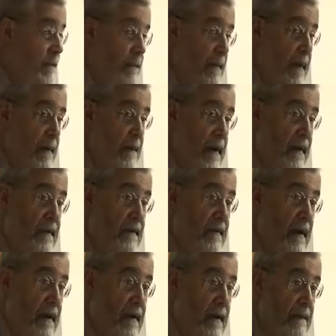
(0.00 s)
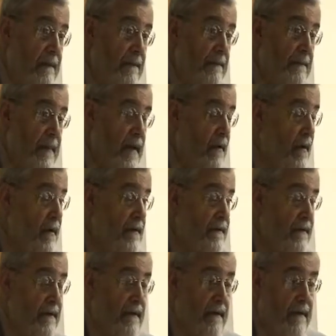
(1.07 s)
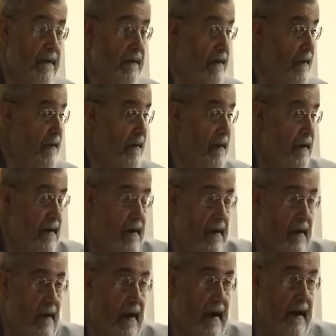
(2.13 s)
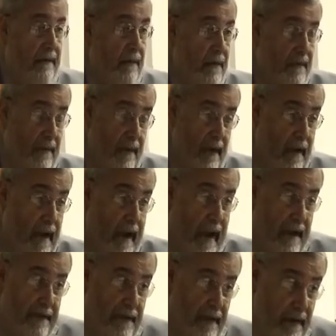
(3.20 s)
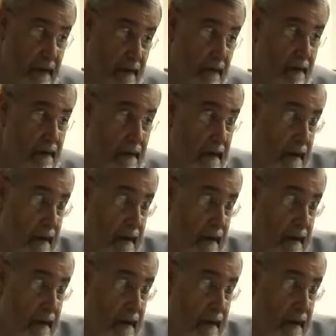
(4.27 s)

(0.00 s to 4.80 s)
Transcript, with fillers: MediByte study because I, first of all, I have to know.